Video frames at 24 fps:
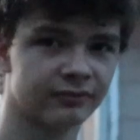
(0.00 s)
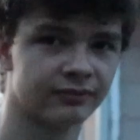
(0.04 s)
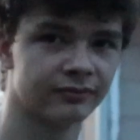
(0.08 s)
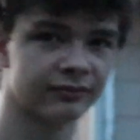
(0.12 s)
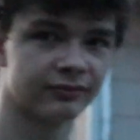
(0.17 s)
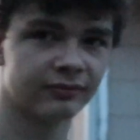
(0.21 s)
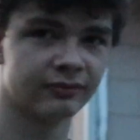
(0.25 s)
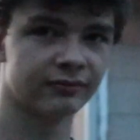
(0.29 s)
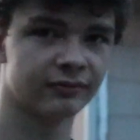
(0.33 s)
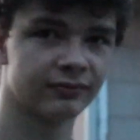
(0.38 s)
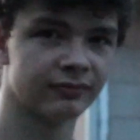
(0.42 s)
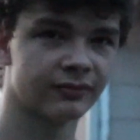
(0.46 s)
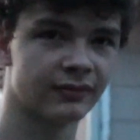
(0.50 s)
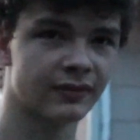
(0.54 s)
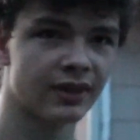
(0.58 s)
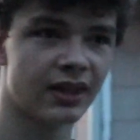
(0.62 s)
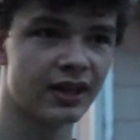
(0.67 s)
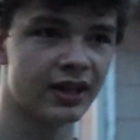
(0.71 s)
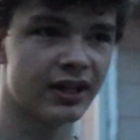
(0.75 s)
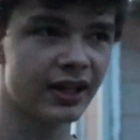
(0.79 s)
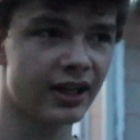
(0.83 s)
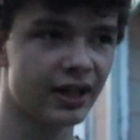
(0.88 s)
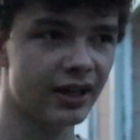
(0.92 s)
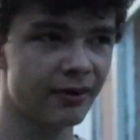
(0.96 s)
working,
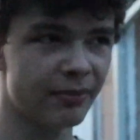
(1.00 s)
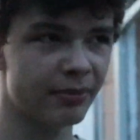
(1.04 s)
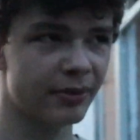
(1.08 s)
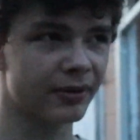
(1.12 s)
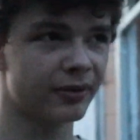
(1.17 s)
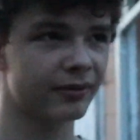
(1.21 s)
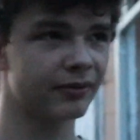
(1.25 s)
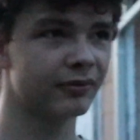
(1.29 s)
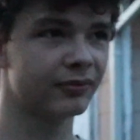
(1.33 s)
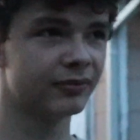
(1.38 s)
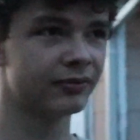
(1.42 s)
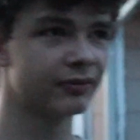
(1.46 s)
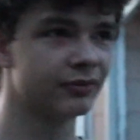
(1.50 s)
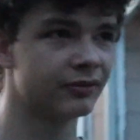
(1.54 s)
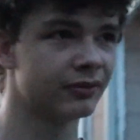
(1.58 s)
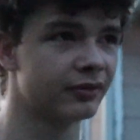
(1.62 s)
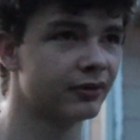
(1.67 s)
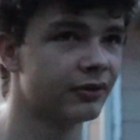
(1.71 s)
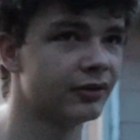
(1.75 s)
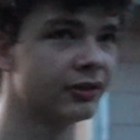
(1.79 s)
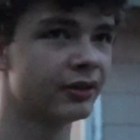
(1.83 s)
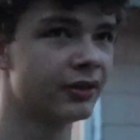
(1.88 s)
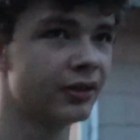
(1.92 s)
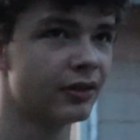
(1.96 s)
and she's yeah, never
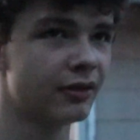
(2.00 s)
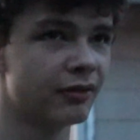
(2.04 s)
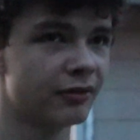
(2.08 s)
outside.